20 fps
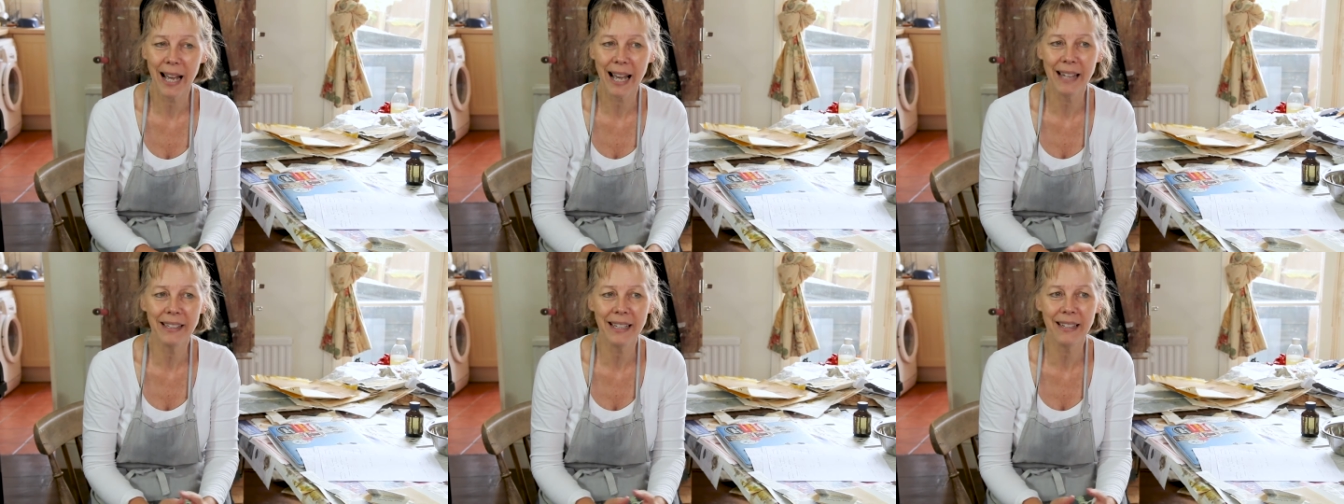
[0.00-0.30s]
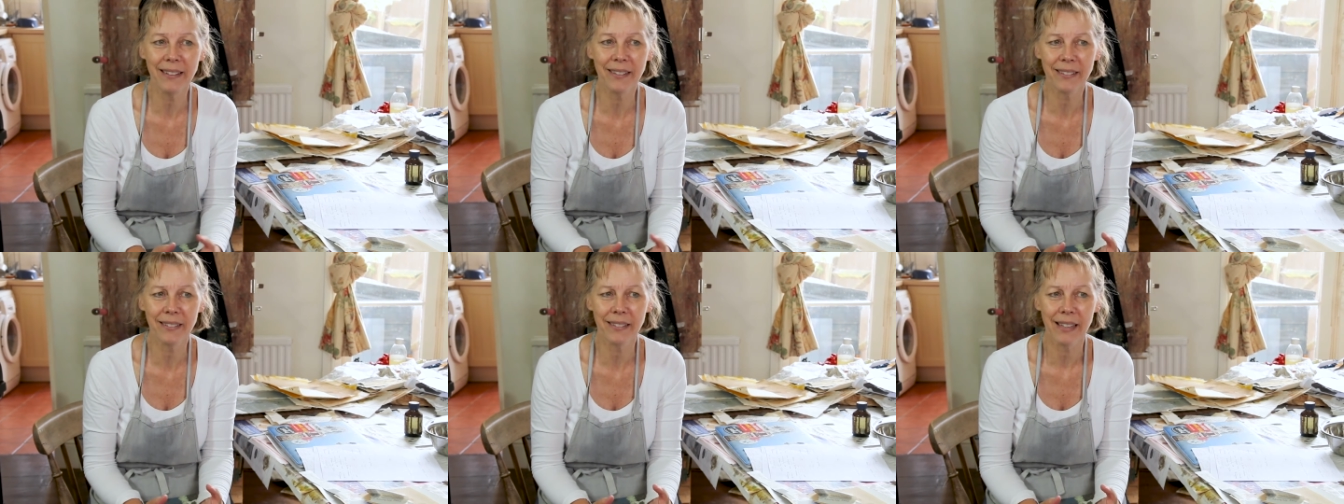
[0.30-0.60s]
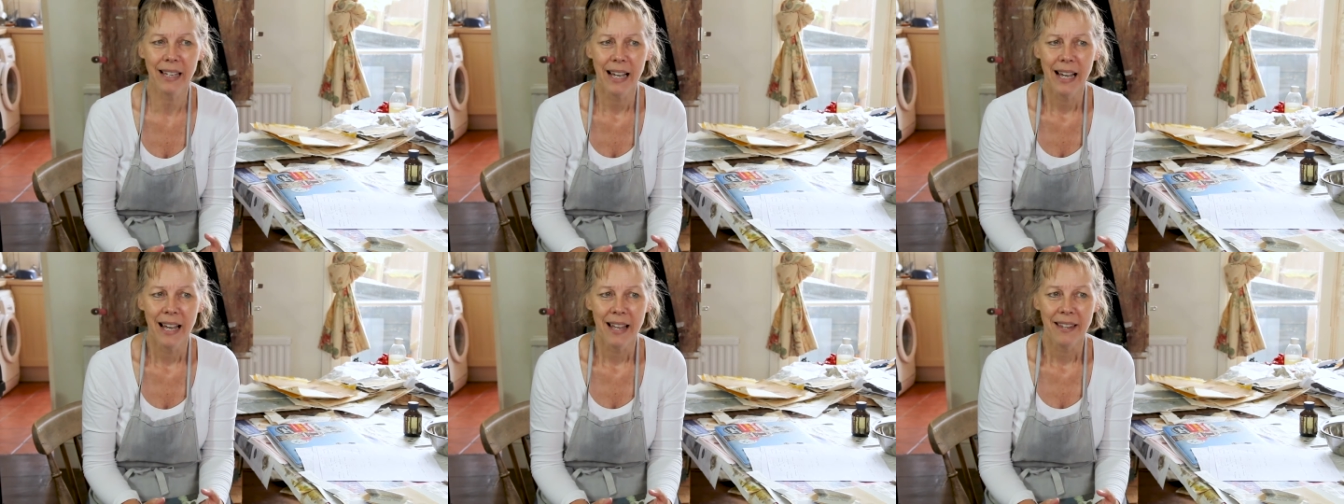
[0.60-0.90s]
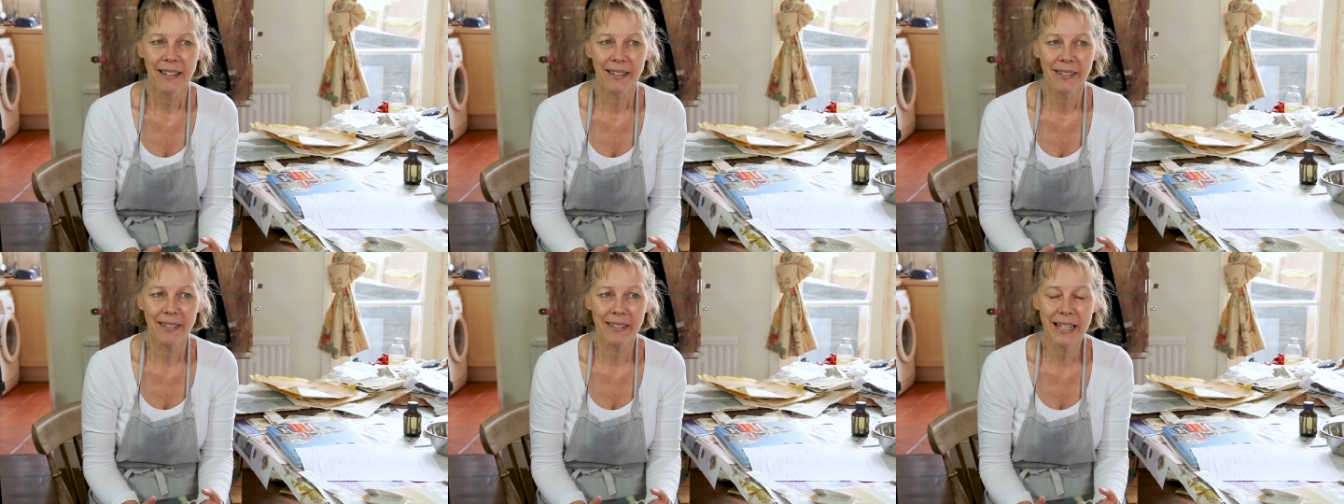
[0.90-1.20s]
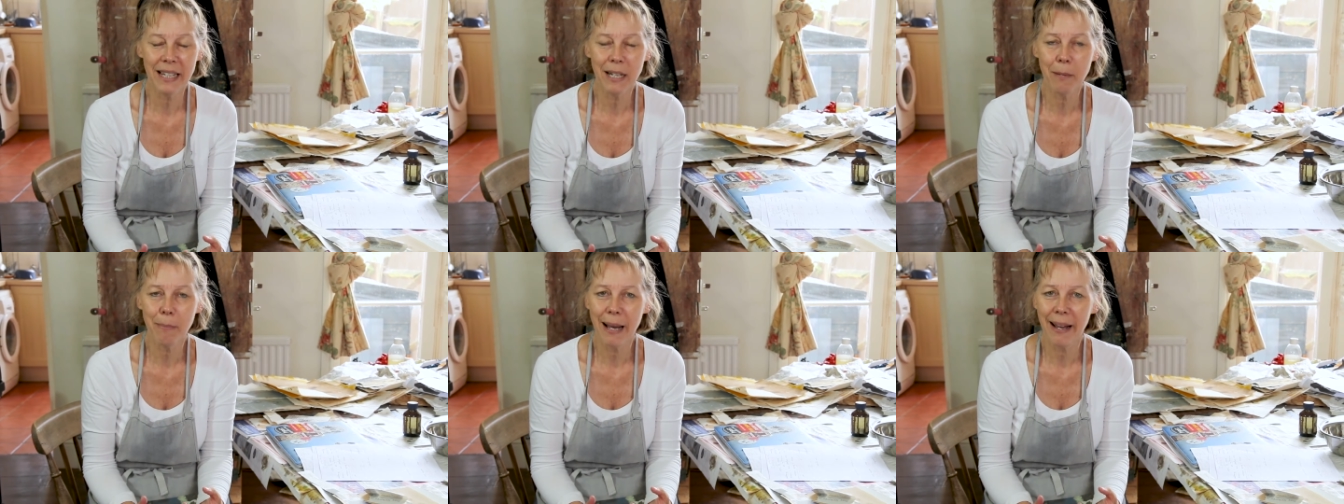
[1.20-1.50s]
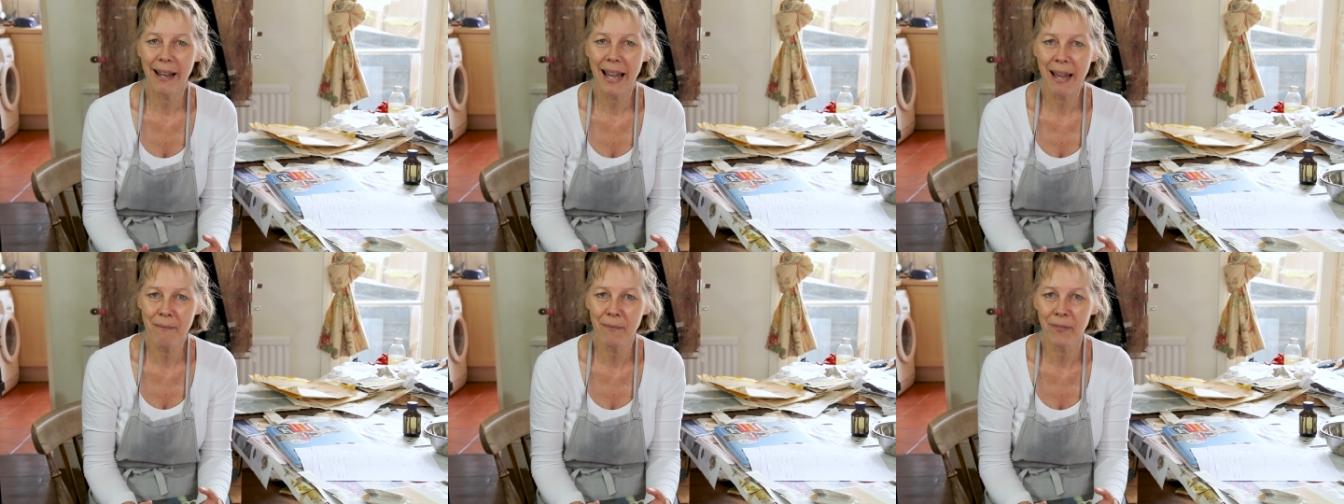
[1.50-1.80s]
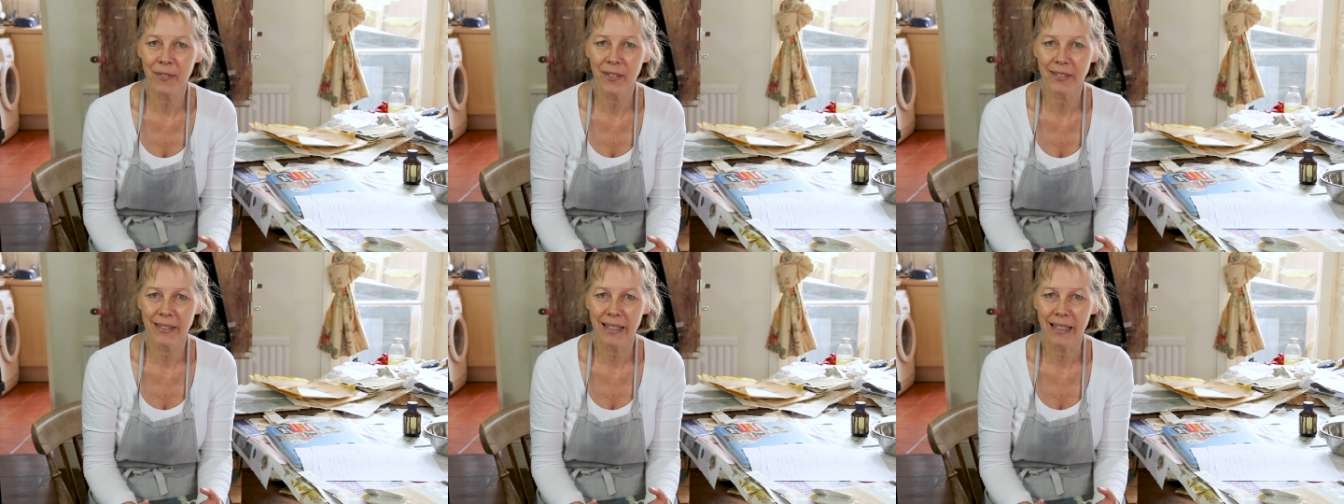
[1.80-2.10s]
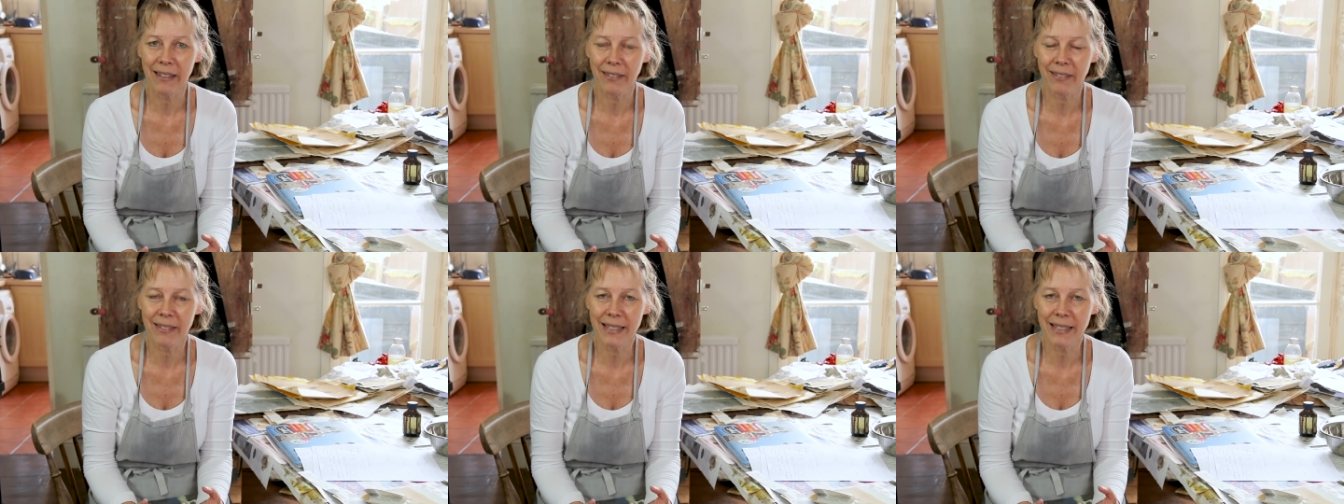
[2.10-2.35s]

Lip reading: and this thing about emphasis.